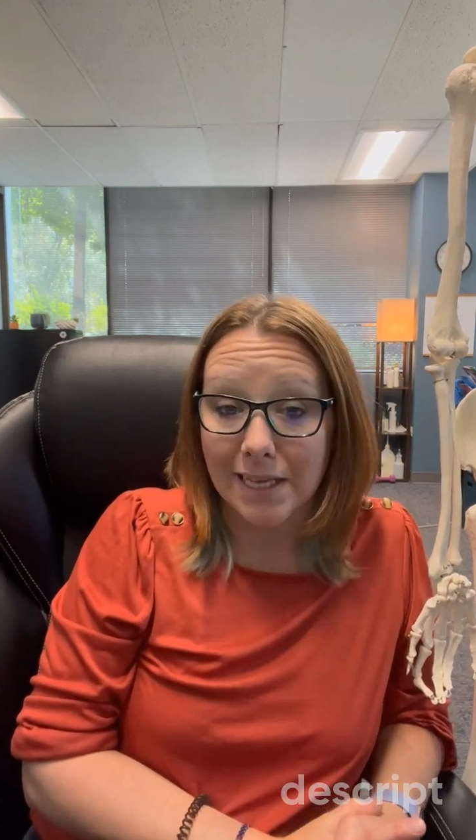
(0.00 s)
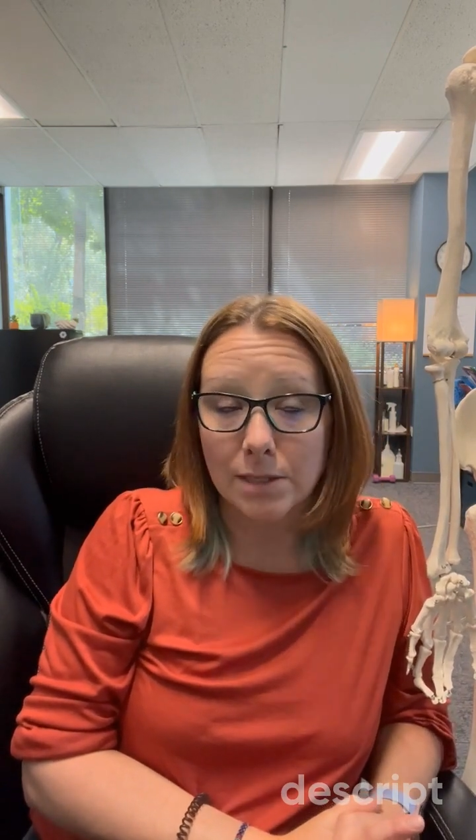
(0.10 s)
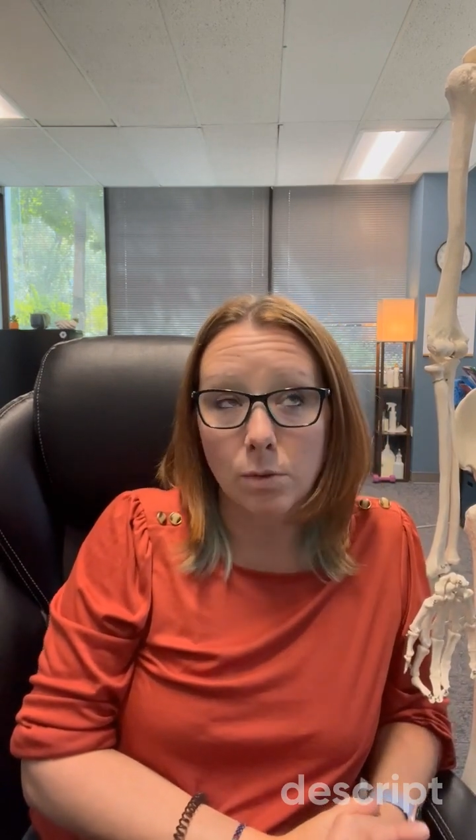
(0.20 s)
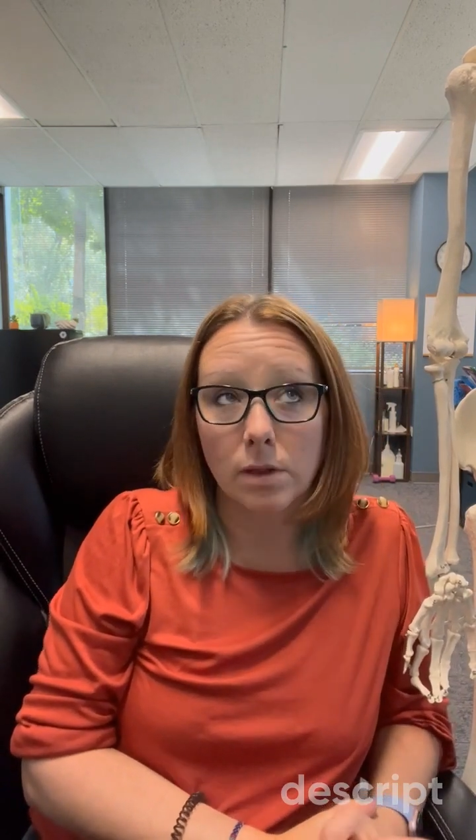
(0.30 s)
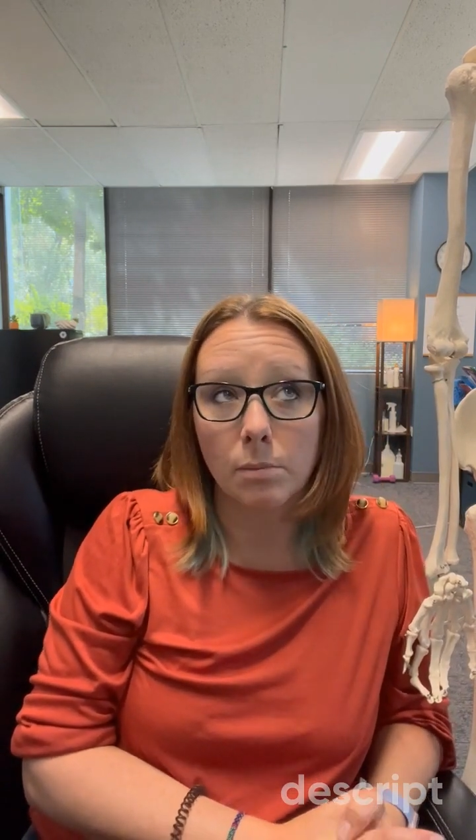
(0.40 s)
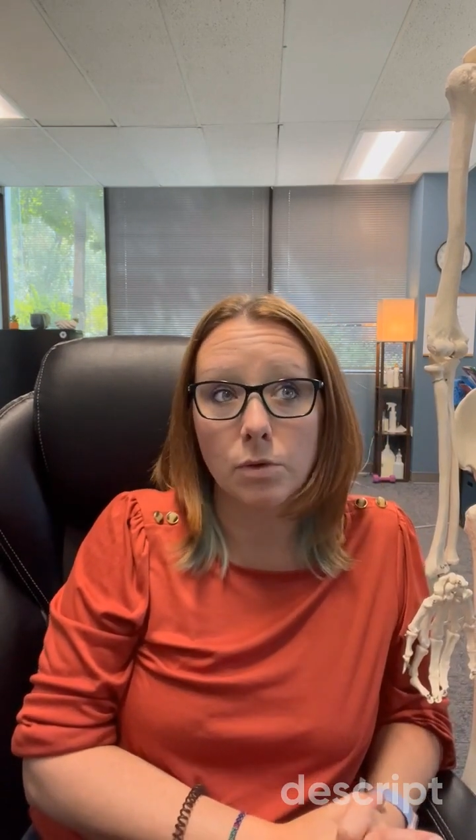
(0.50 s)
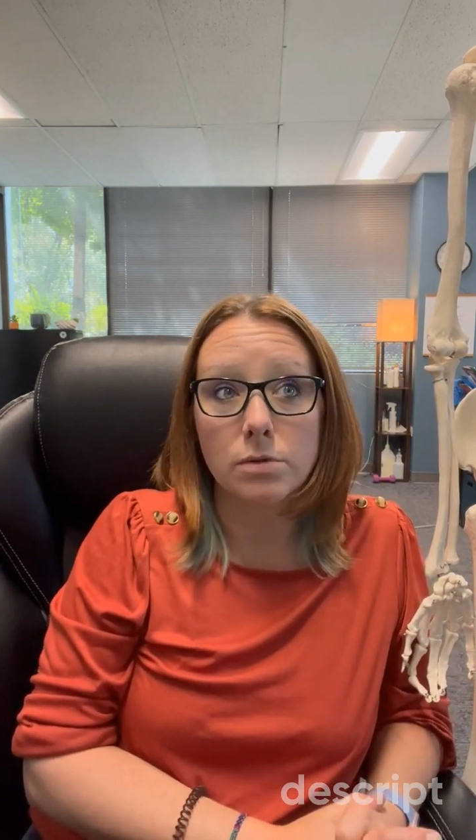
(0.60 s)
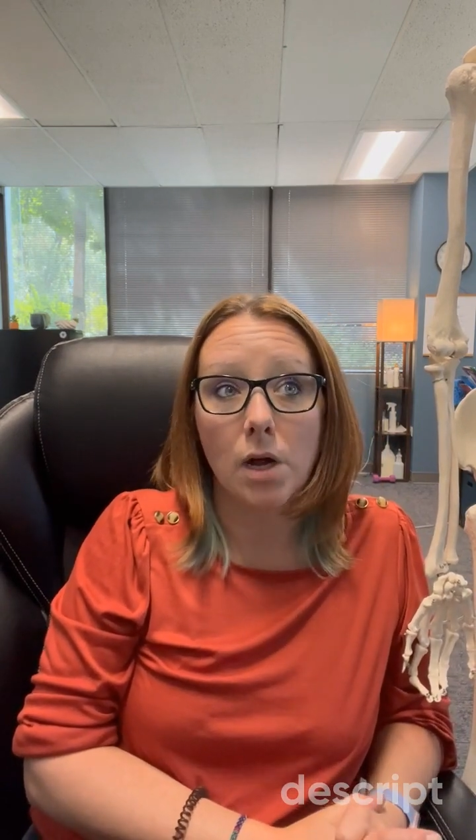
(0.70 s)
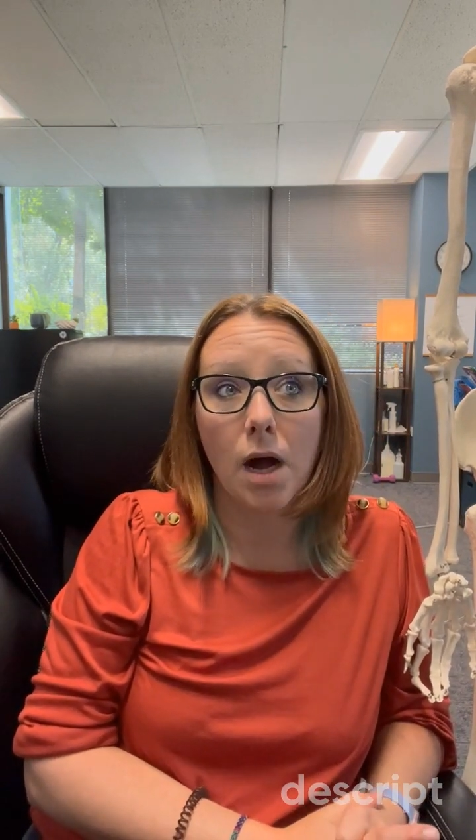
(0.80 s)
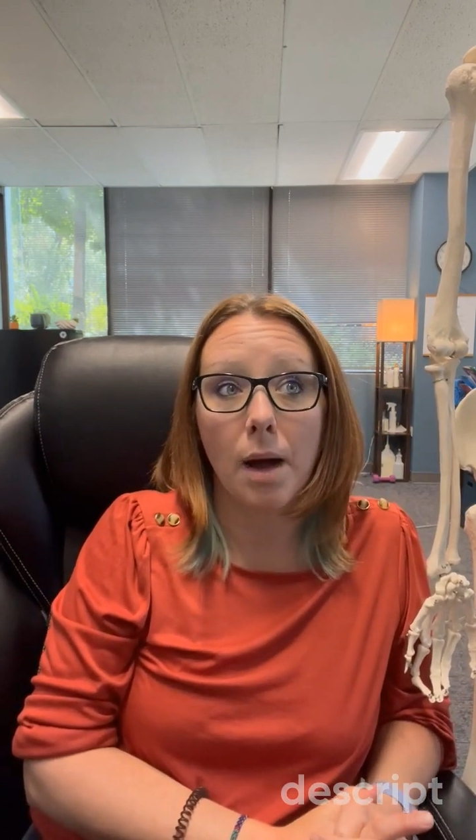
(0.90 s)
That's one of the
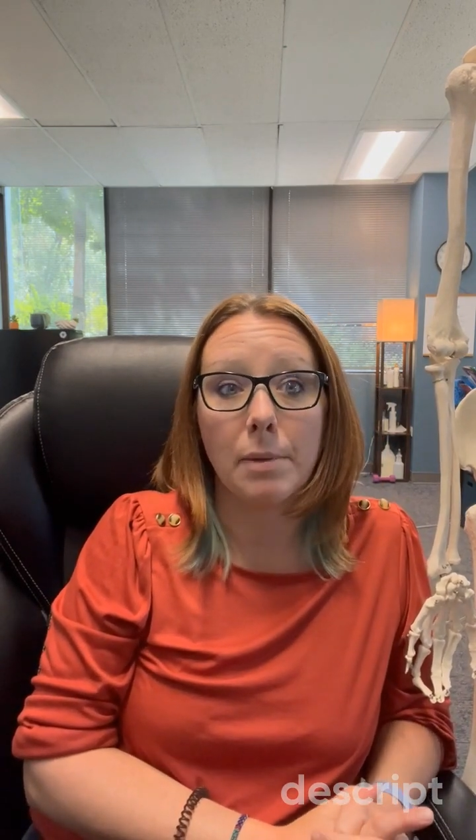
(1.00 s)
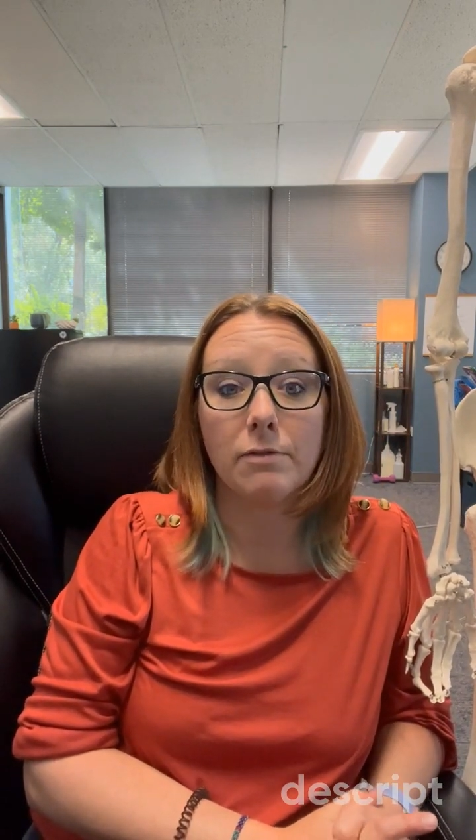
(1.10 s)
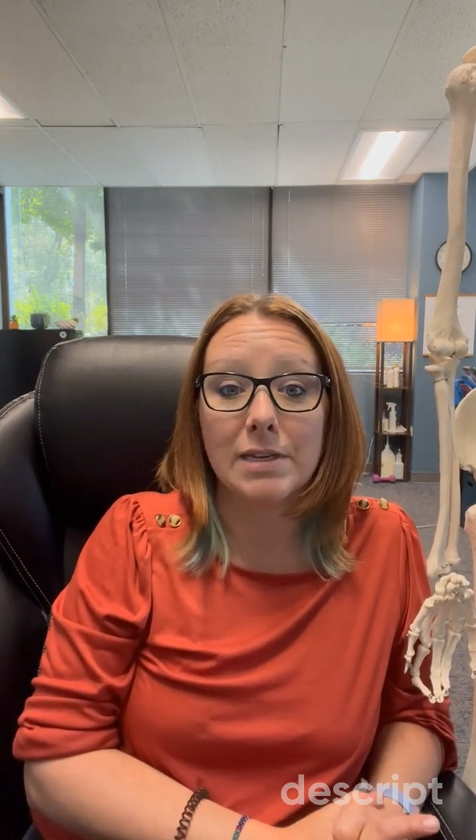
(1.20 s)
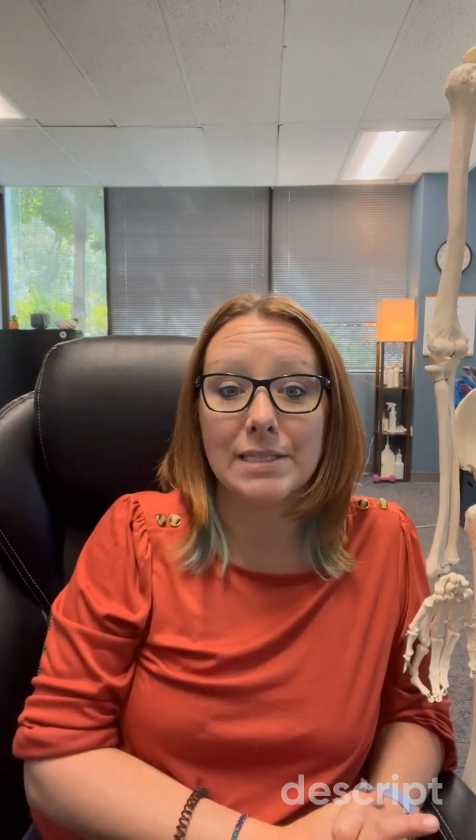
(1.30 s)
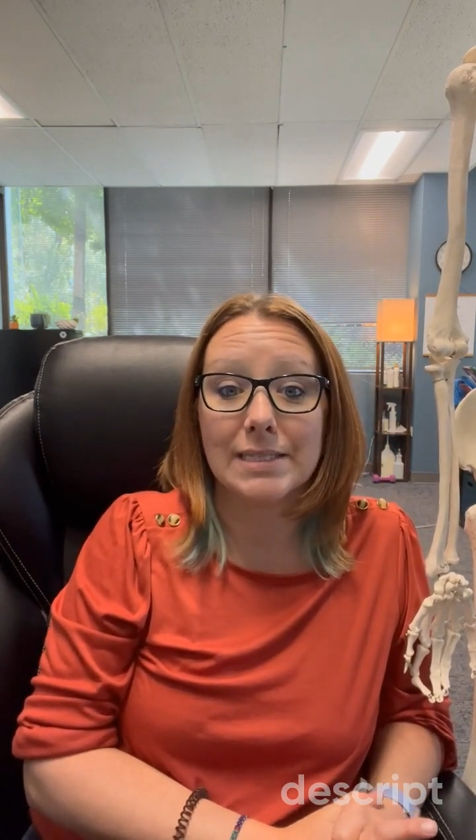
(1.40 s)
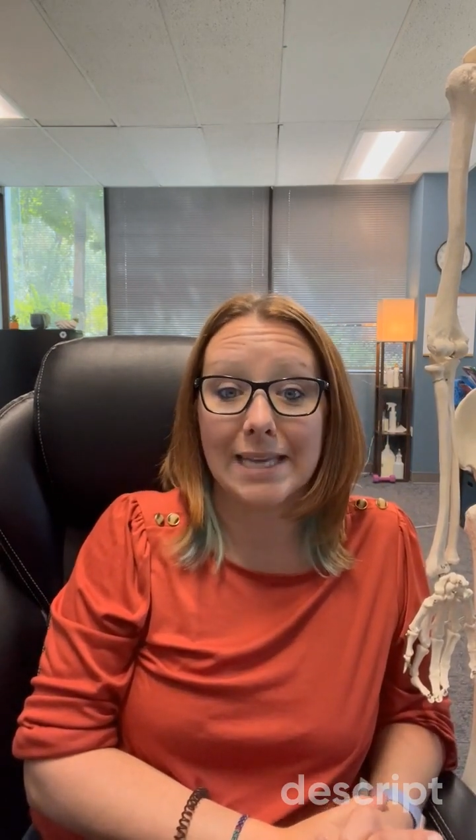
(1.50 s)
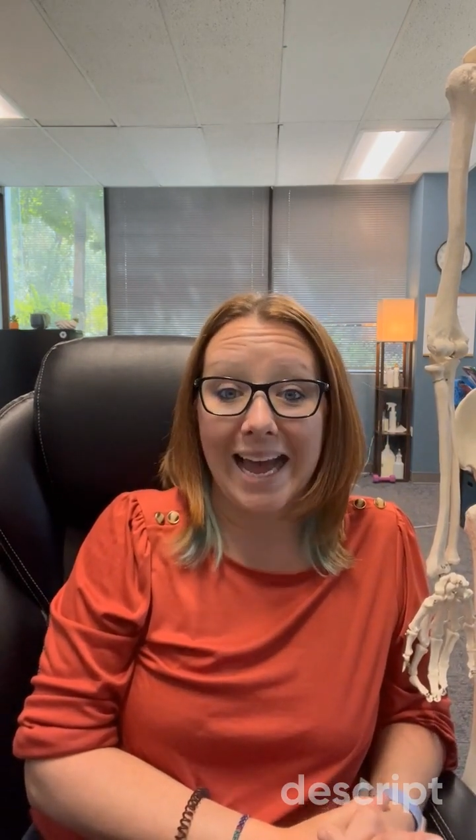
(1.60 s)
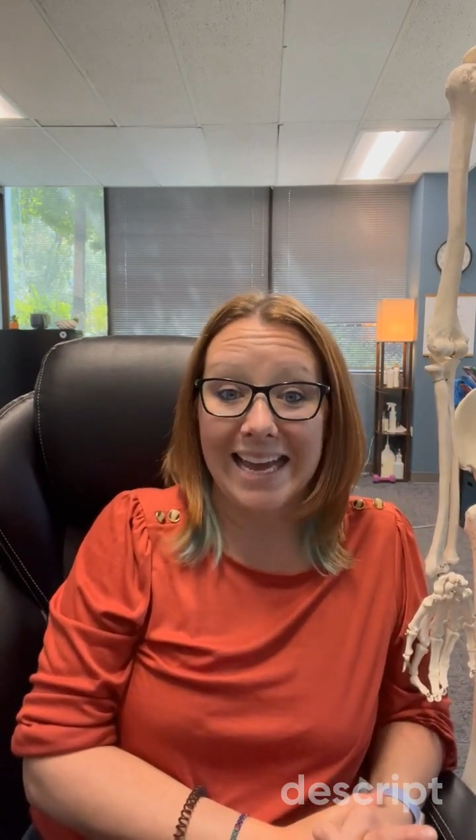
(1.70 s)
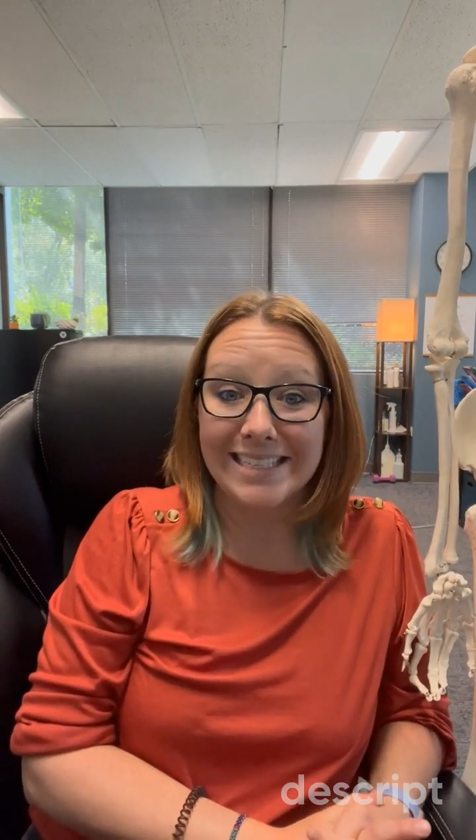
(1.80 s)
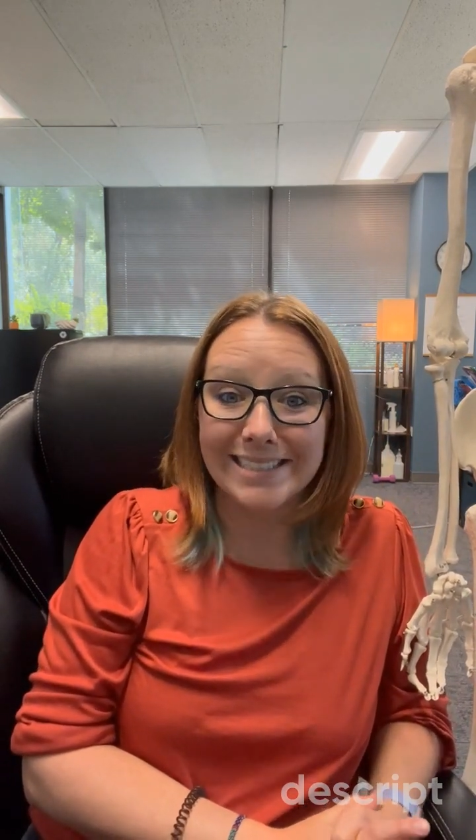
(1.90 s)
most common reasons
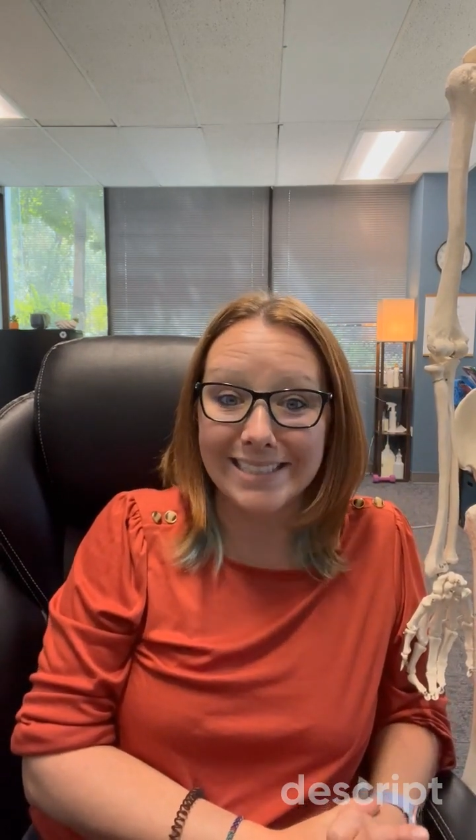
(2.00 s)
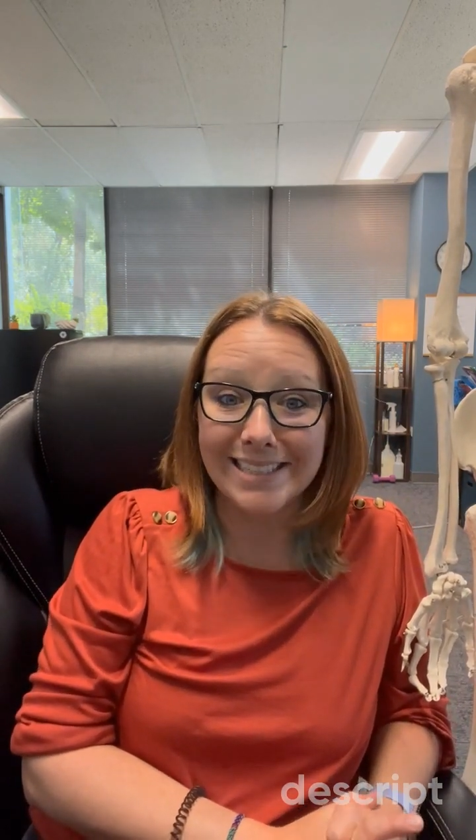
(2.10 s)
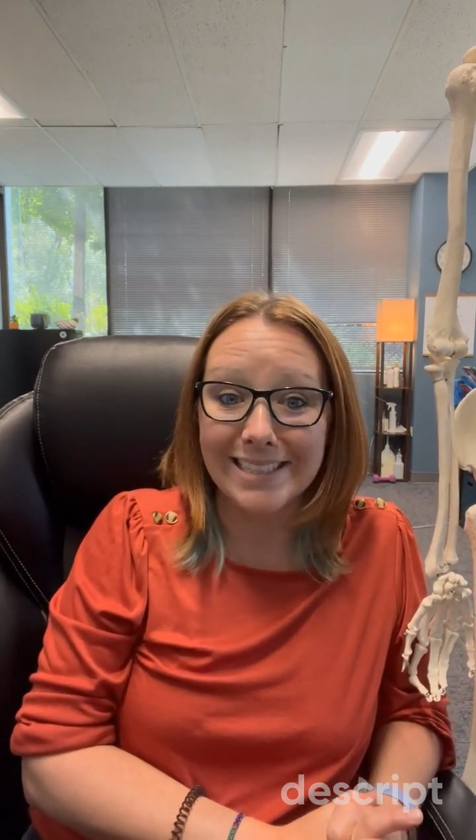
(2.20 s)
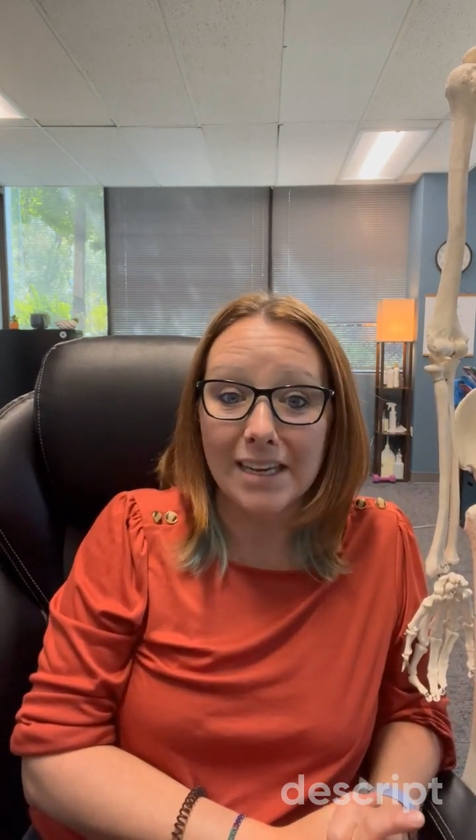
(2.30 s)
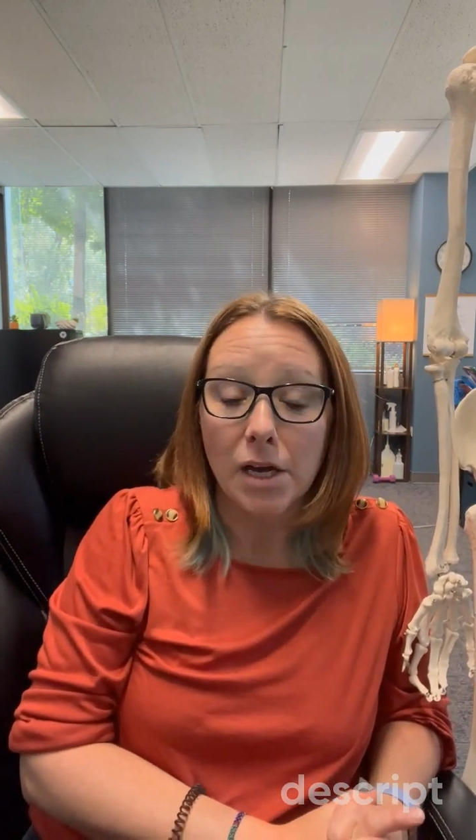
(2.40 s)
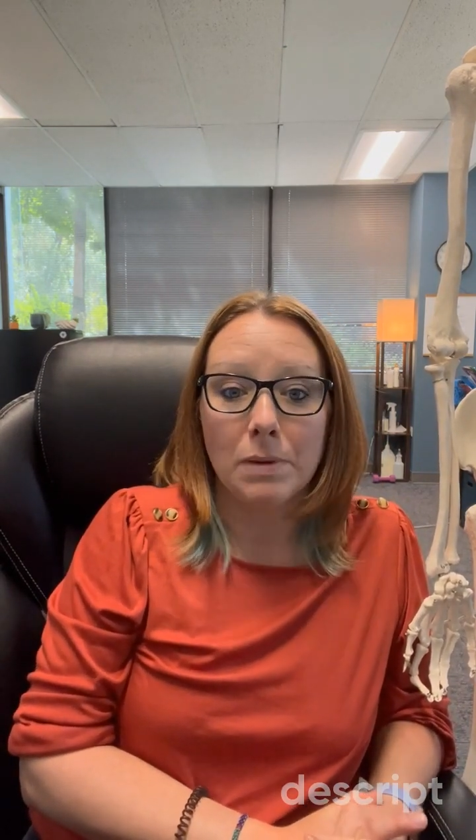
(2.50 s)
I see.